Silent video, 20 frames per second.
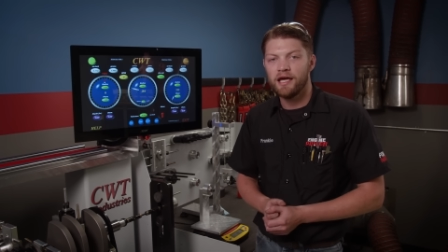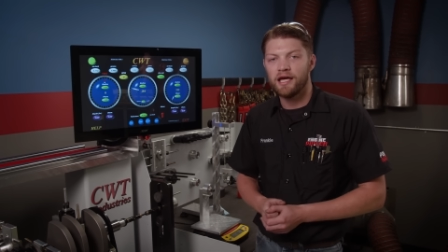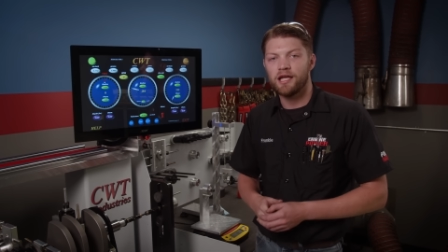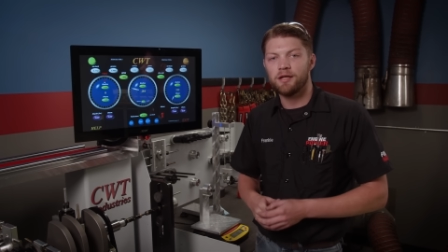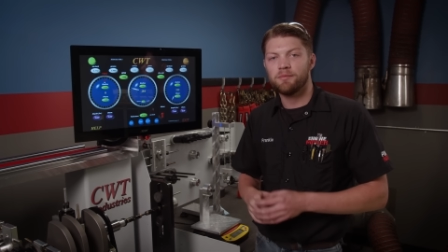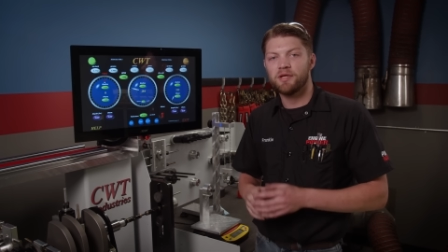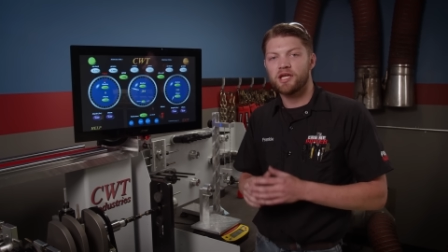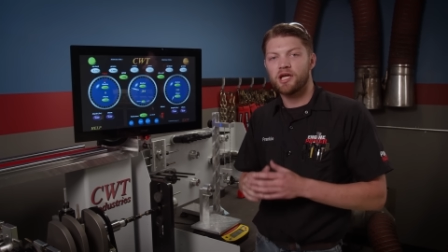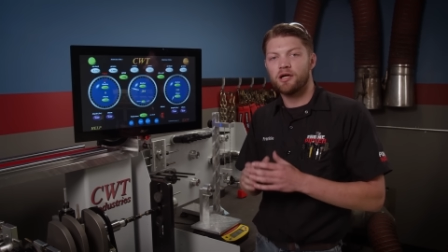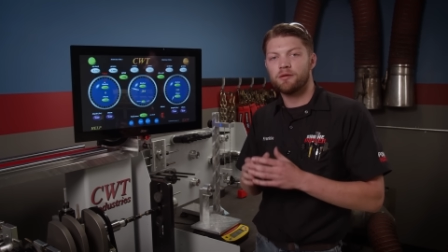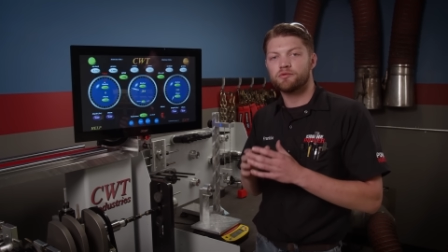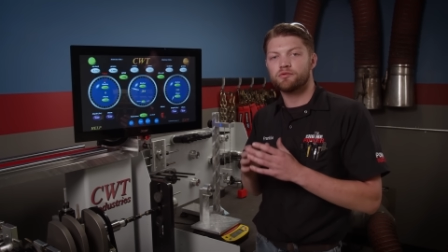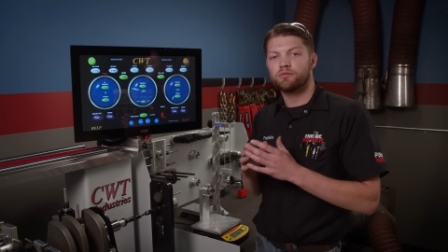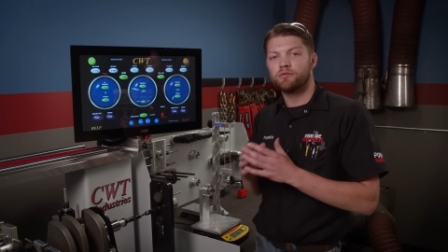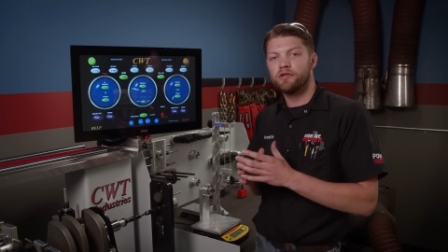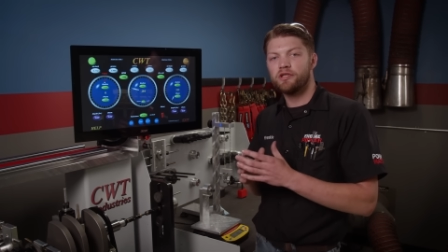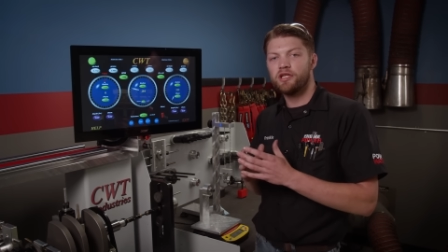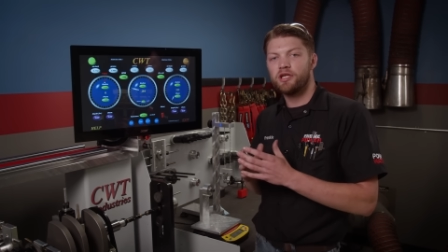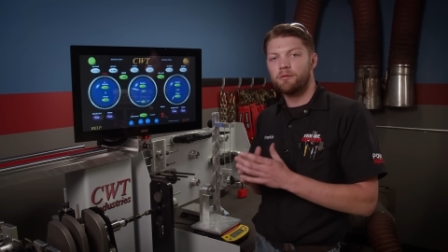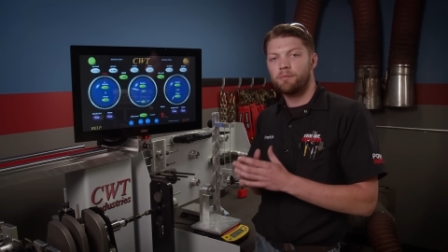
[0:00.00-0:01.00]
And it becomes
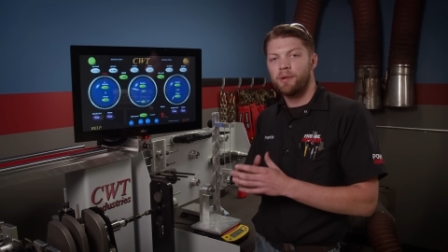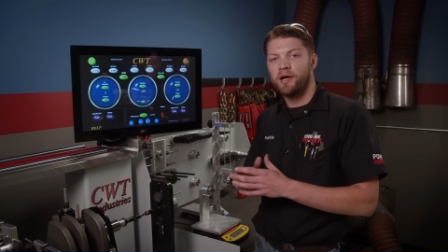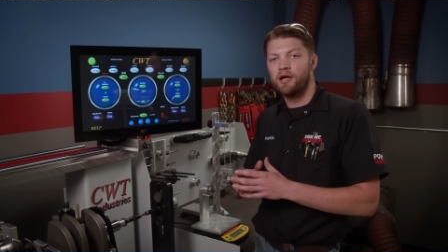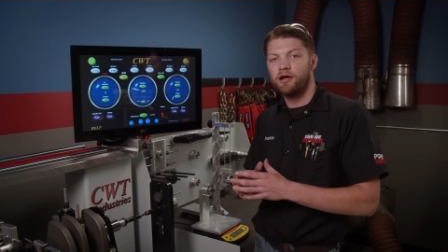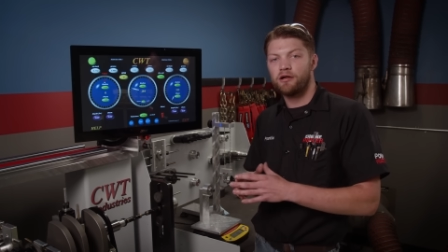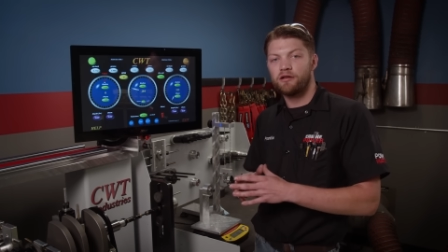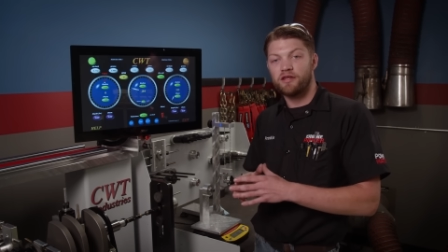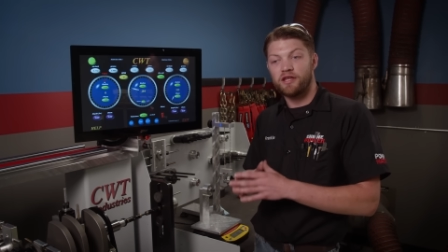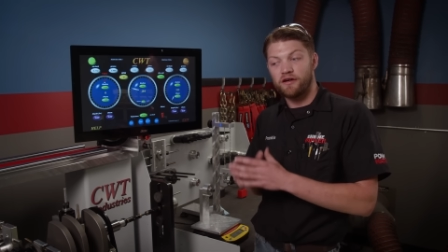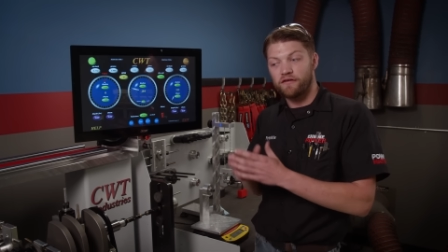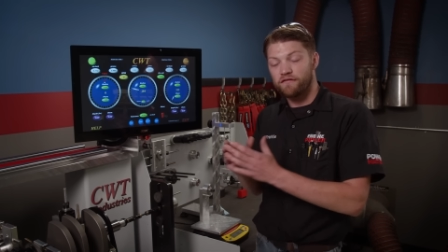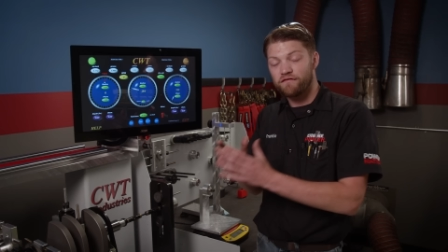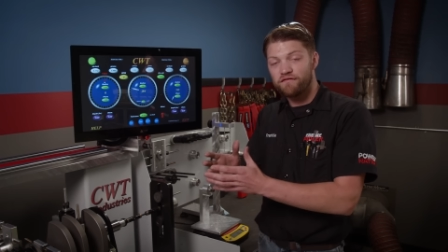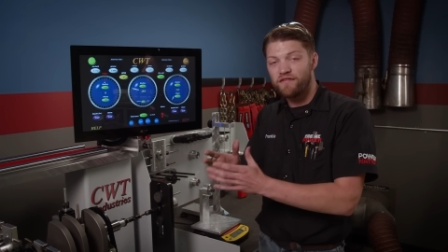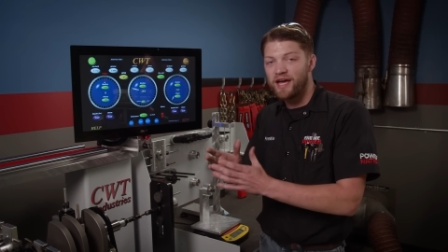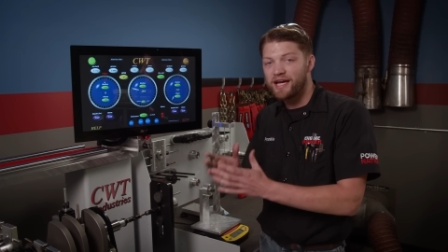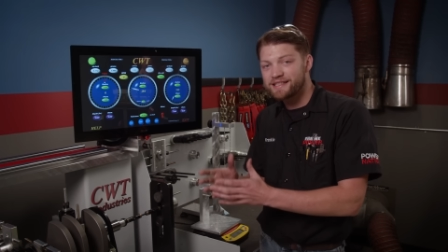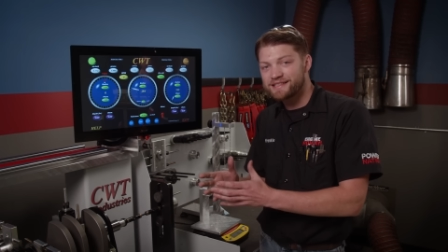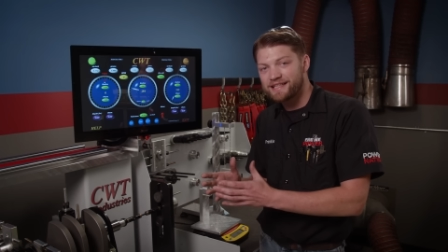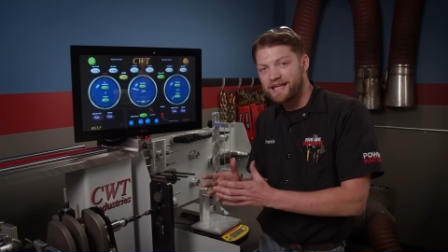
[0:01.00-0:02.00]
really apparent the
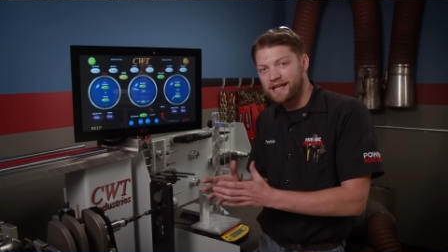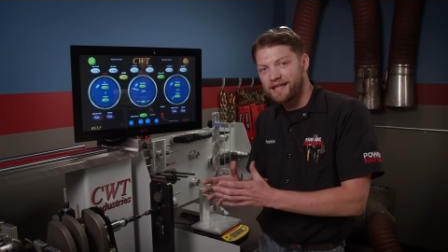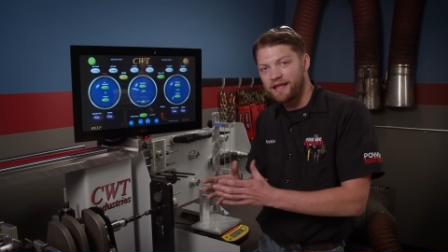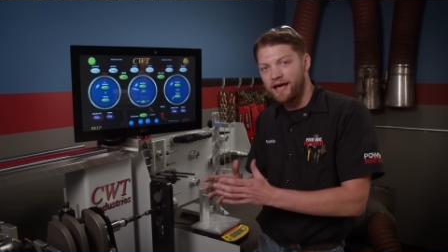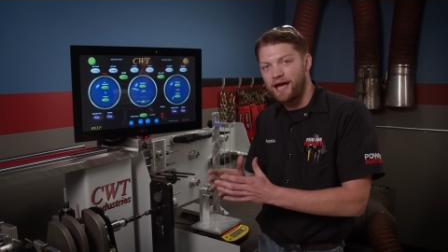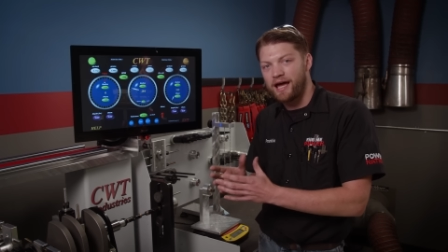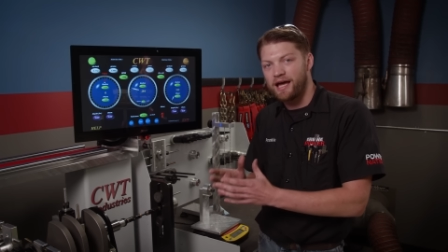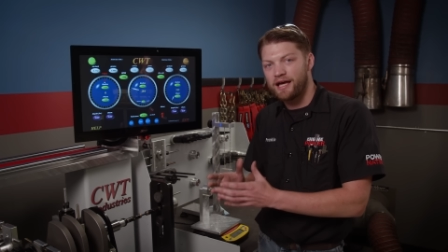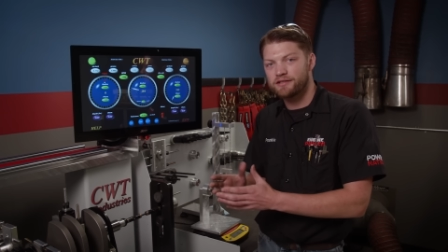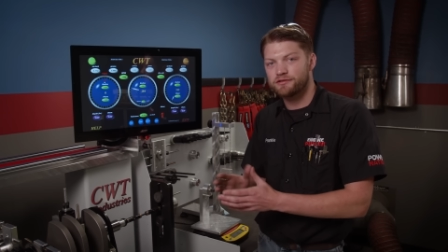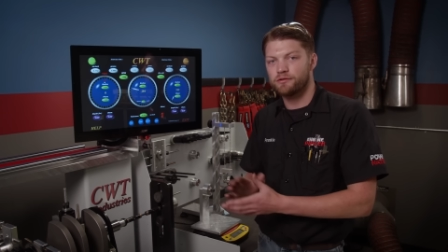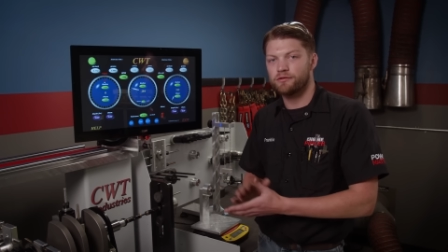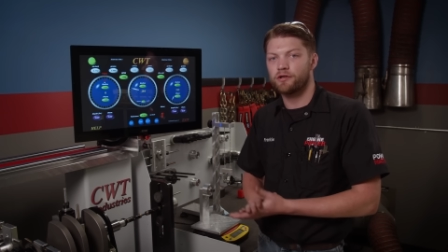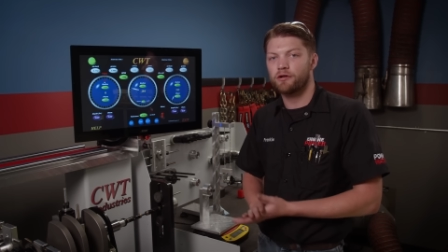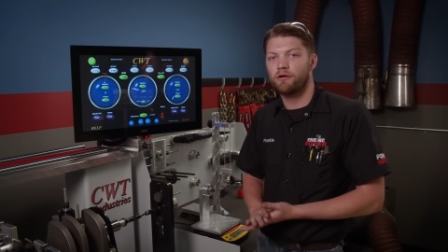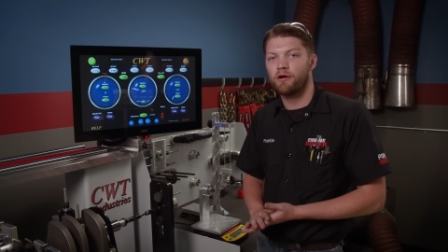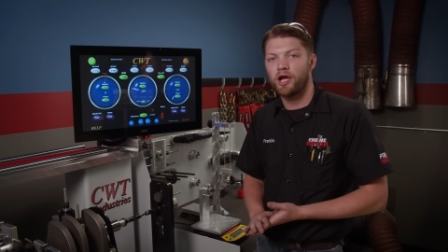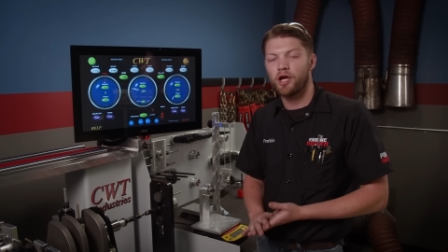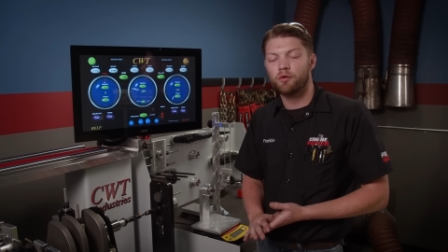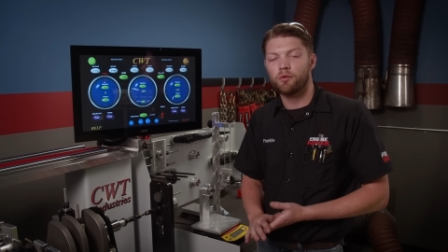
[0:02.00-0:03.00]
effects that that has on the
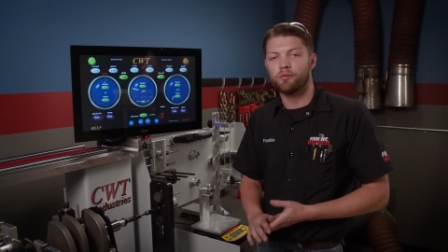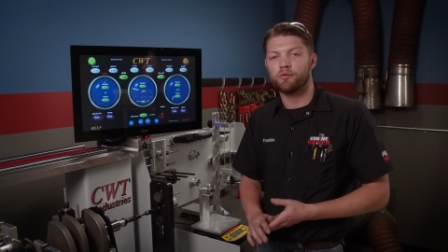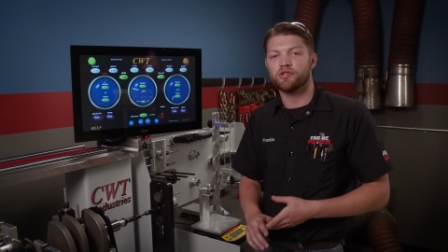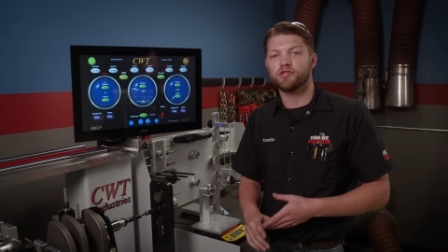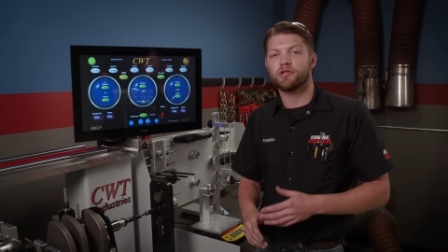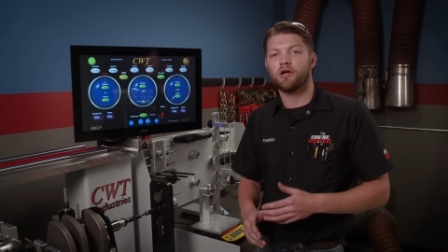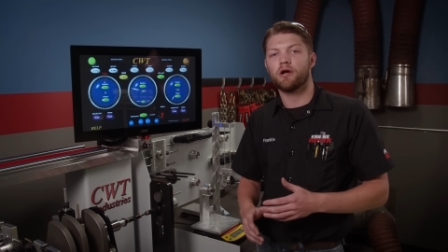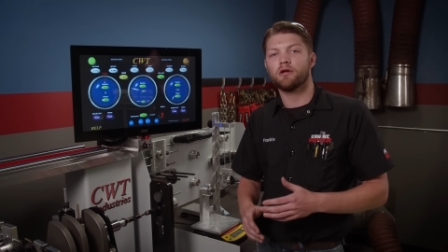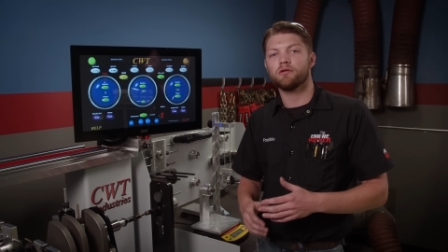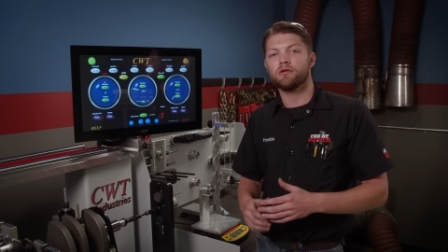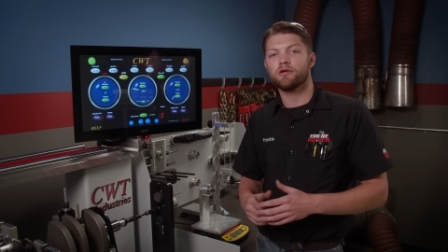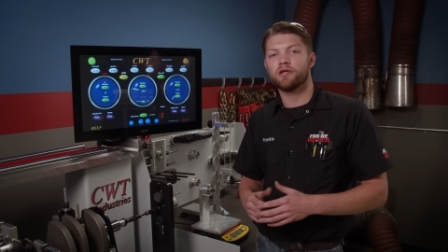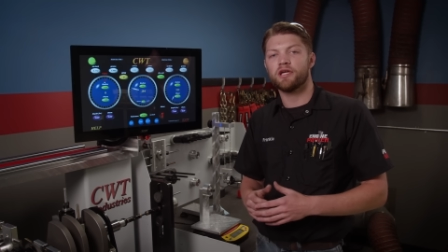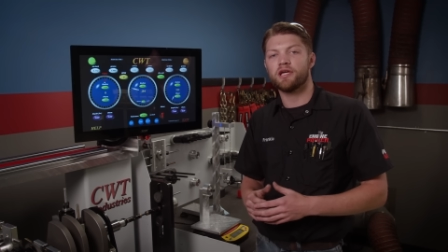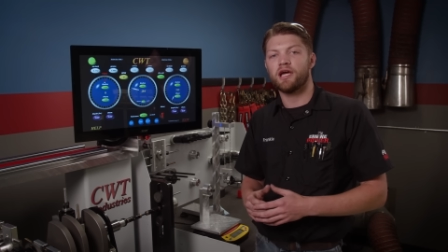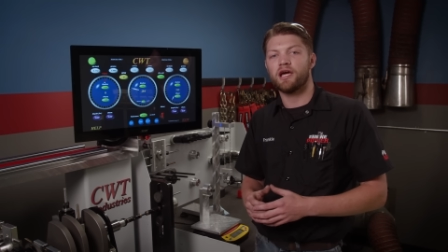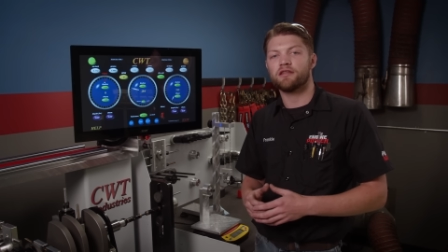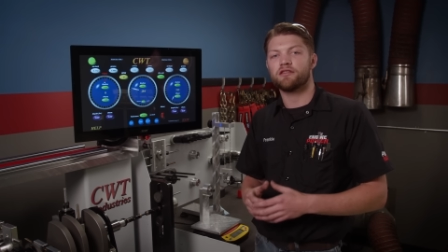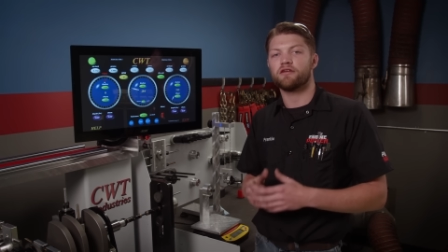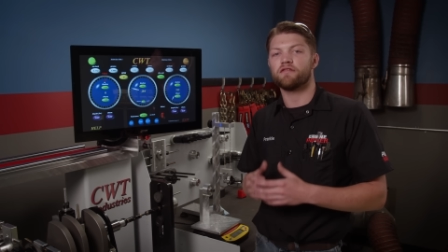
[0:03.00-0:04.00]
crank when we start
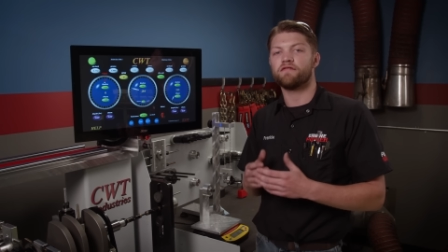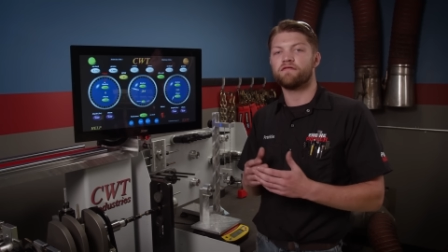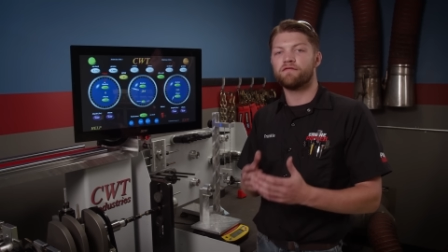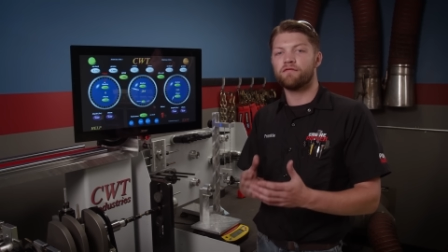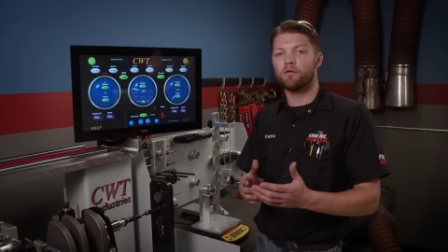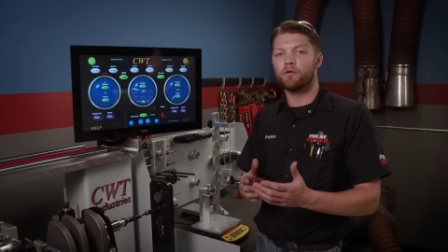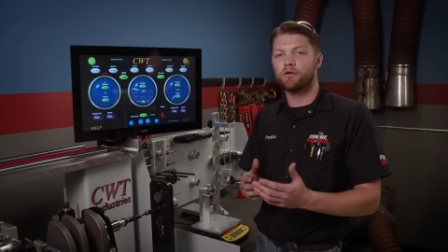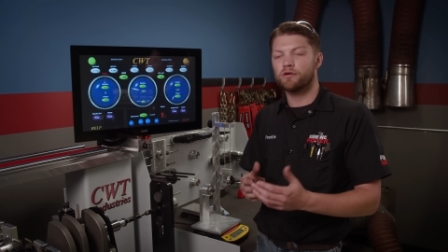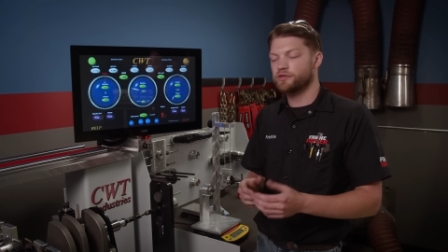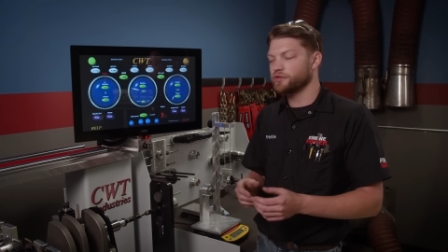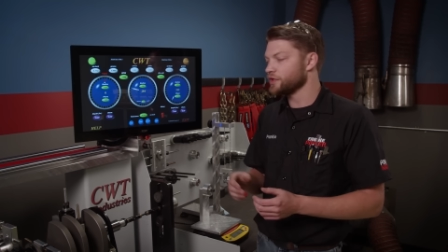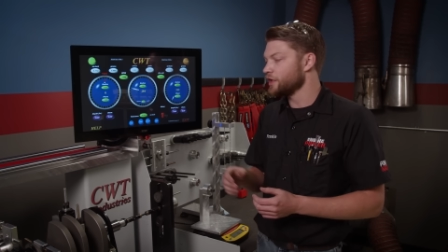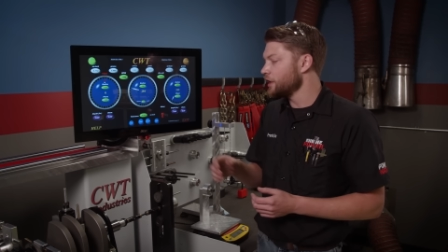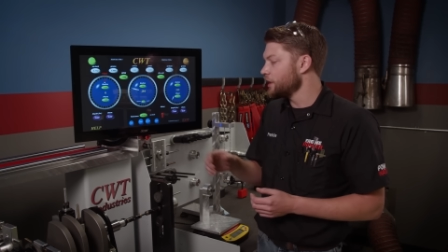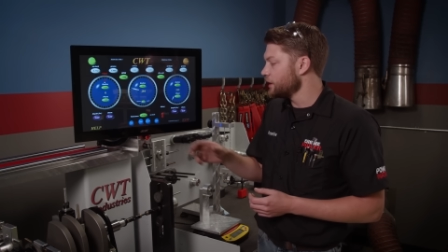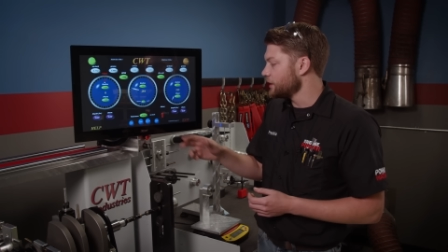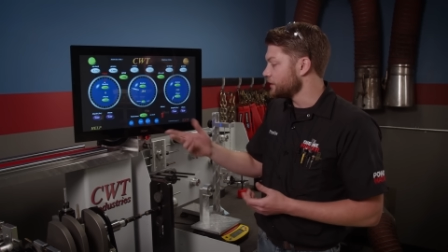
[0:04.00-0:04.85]
looking at the force.